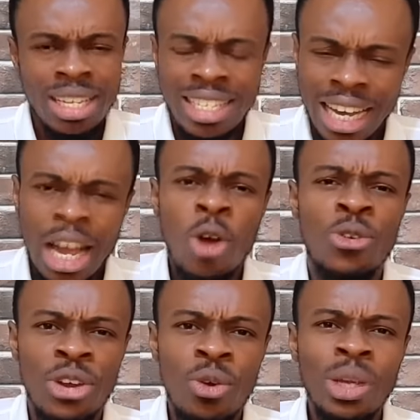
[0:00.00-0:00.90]
Se
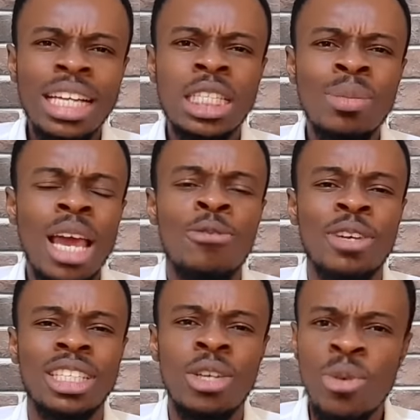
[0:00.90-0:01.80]
country no yet me
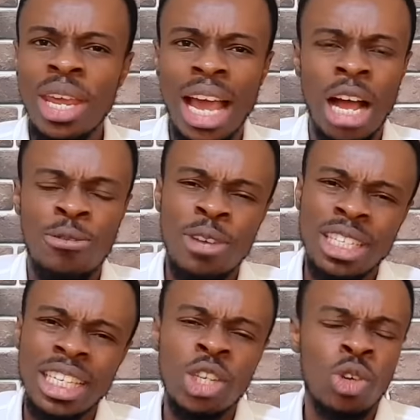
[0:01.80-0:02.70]
affects you here.
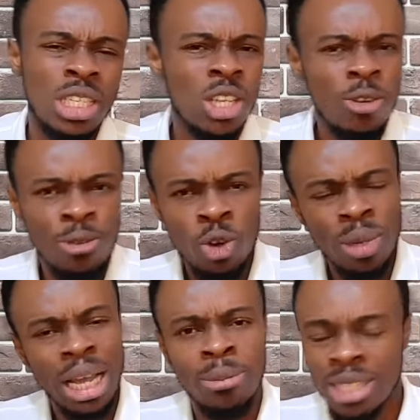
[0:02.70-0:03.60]
Fixing yourself no
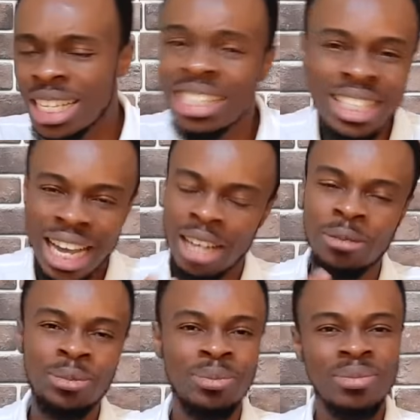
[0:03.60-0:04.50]
becomes easier.
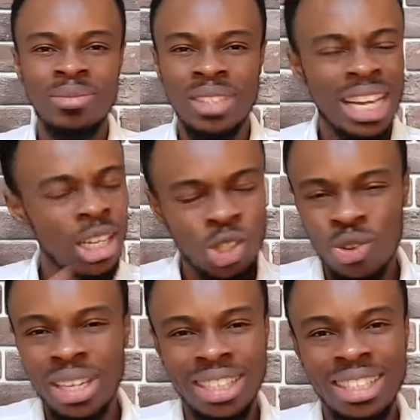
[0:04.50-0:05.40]
Are you
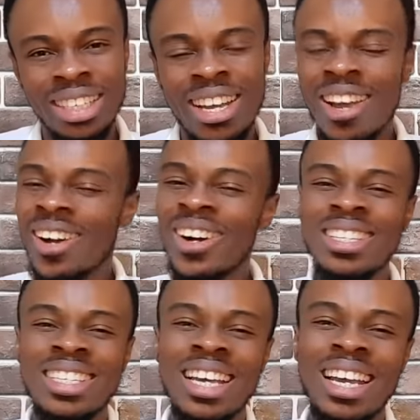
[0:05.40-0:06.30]
straight?
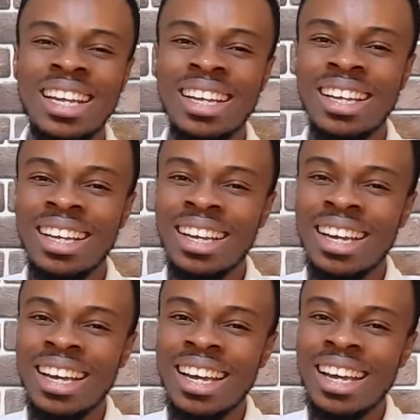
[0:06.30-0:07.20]
On se
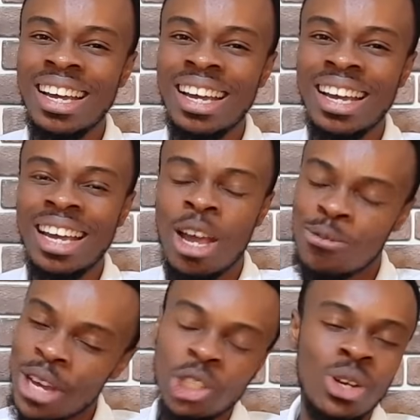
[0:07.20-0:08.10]

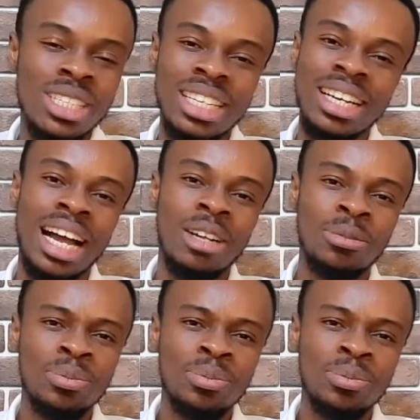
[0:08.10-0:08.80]
Afia Schwar nega.